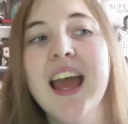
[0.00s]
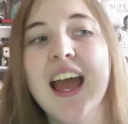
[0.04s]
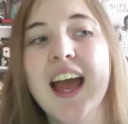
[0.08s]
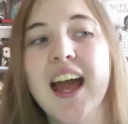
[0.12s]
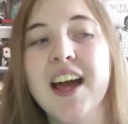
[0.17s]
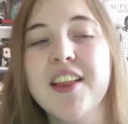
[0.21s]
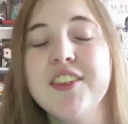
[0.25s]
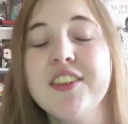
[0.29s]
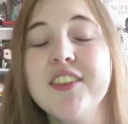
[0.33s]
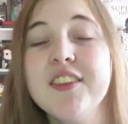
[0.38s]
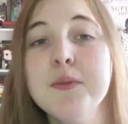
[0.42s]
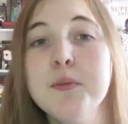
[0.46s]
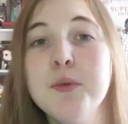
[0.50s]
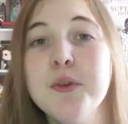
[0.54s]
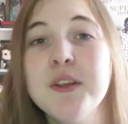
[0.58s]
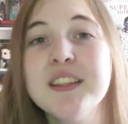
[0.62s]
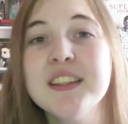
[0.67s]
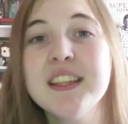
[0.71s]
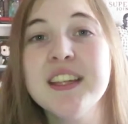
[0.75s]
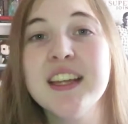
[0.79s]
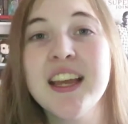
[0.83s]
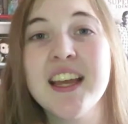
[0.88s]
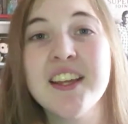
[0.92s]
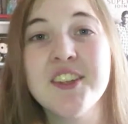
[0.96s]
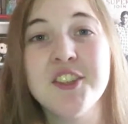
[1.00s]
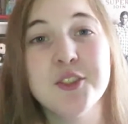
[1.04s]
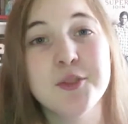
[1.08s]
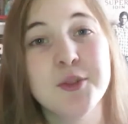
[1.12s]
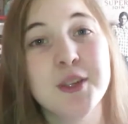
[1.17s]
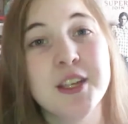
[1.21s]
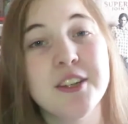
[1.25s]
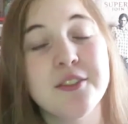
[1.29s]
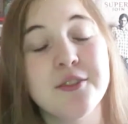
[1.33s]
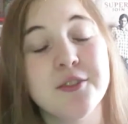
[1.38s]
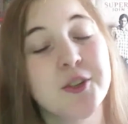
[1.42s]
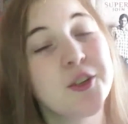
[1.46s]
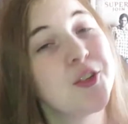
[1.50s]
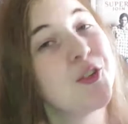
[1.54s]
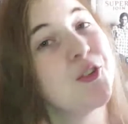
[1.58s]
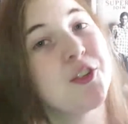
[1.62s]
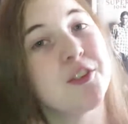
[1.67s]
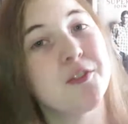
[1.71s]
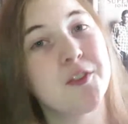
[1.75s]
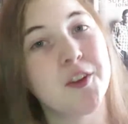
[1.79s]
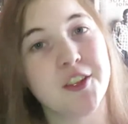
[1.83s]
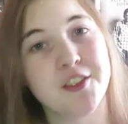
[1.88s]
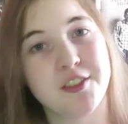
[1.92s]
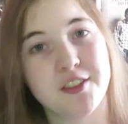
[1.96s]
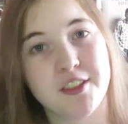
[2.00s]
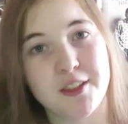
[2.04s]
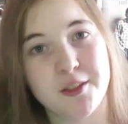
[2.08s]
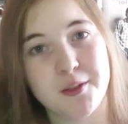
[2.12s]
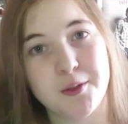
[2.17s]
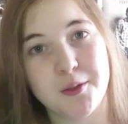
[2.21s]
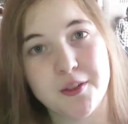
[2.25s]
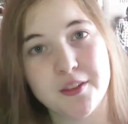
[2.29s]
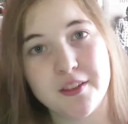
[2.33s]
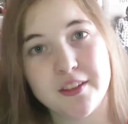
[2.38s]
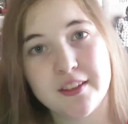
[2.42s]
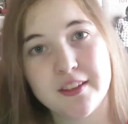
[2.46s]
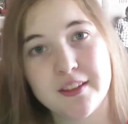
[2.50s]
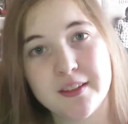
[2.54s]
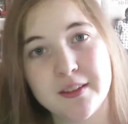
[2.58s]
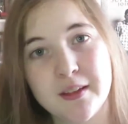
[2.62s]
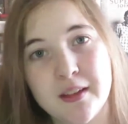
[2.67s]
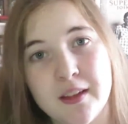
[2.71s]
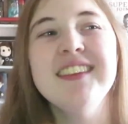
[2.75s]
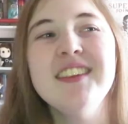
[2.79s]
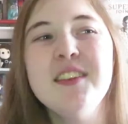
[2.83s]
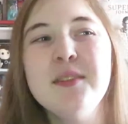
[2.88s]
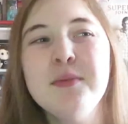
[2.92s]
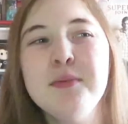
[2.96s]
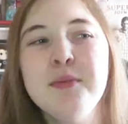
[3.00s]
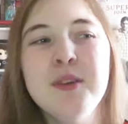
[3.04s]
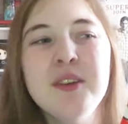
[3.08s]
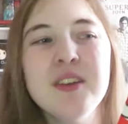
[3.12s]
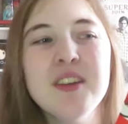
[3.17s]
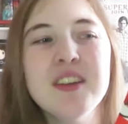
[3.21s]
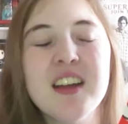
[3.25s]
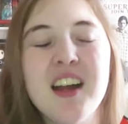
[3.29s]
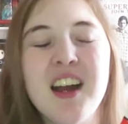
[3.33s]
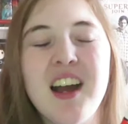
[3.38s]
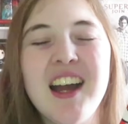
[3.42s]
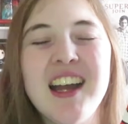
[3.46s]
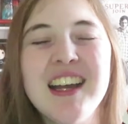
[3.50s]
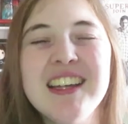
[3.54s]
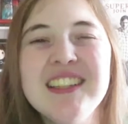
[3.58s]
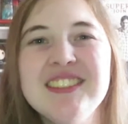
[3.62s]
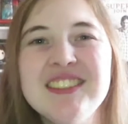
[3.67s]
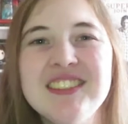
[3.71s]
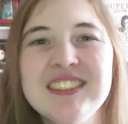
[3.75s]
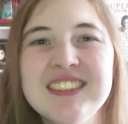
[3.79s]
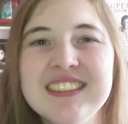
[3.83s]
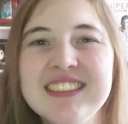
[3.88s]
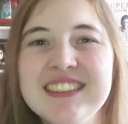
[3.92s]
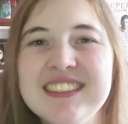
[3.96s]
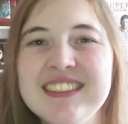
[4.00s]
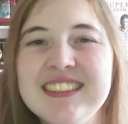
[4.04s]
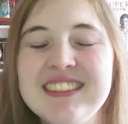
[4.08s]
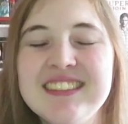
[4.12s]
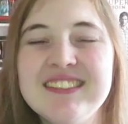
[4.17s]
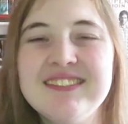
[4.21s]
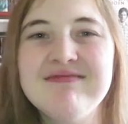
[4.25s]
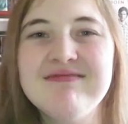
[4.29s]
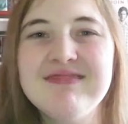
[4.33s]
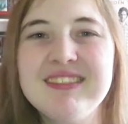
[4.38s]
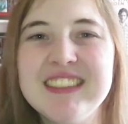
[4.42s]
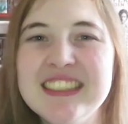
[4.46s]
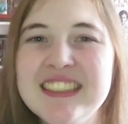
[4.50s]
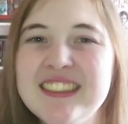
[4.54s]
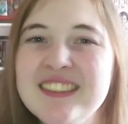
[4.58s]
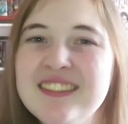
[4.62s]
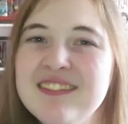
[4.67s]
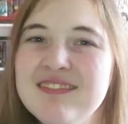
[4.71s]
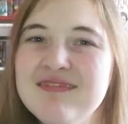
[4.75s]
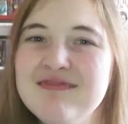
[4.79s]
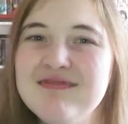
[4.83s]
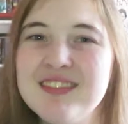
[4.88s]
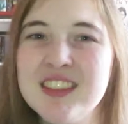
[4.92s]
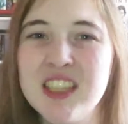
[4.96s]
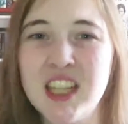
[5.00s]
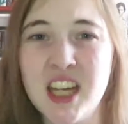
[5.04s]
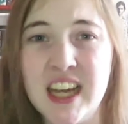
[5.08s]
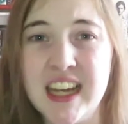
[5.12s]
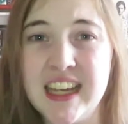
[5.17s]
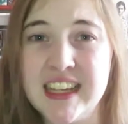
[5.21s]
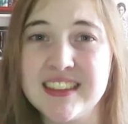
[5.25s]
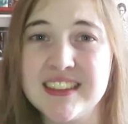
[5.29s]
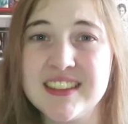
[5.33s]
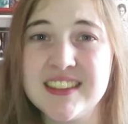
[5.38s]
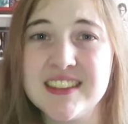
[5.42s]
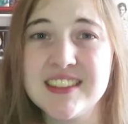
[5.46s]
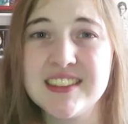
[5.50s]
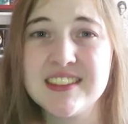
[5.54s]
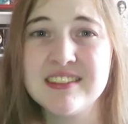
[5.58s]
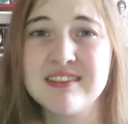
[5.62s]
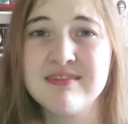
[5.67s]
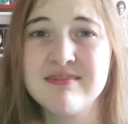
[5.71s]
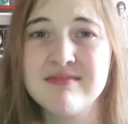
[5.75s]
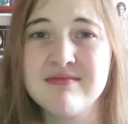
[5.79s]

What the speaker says: And this is a book that I had to read for a university course. This book I just didn't like.